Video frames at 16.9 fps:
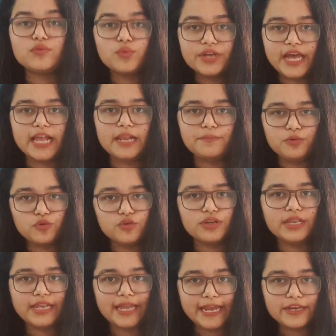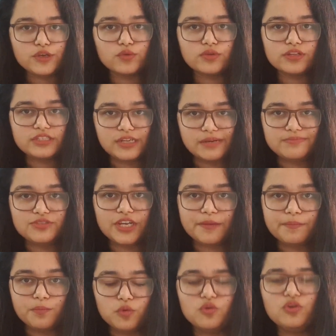That would help you relate to the
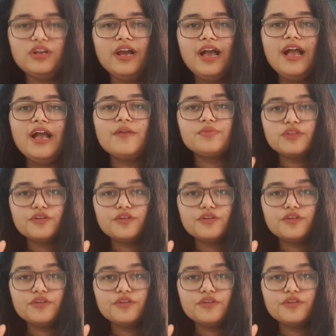subject more.